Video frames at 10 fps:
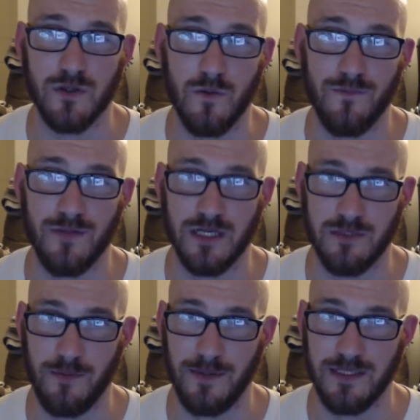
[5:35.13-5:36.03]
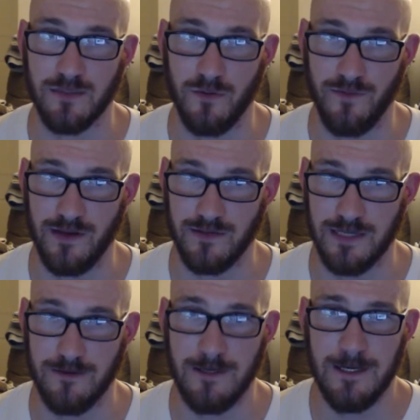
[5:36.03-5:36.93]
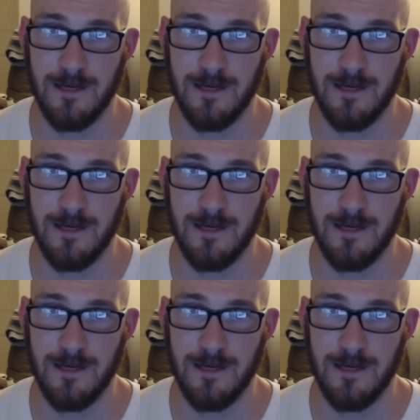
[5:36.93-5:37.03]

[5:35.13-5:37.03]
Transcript: So hopefully I should be able to get some more videos out.